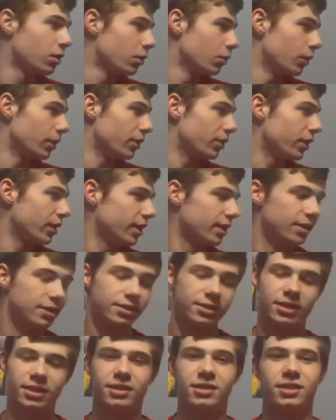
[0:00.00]
with a
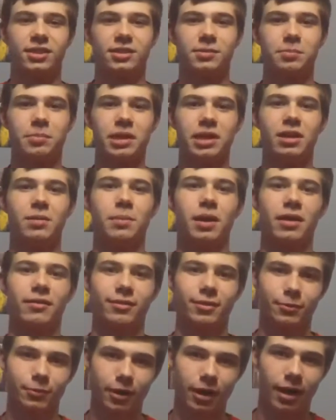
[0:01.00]
6.6 medium
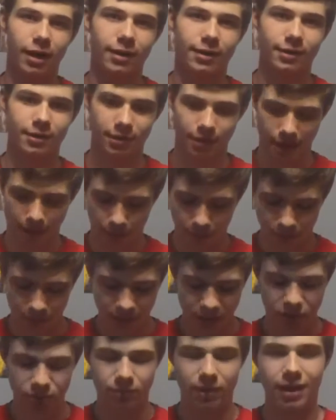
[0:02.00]
heavy rod. Now we'll
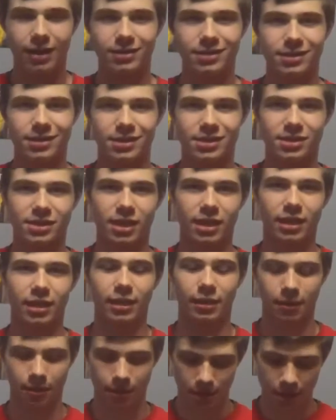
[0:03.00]
get to rods in a
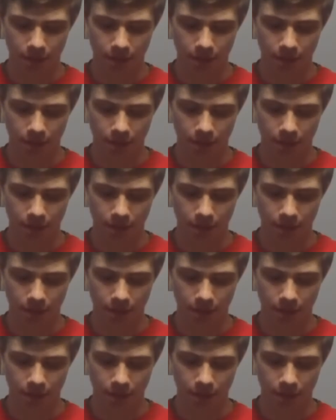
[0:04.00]
second,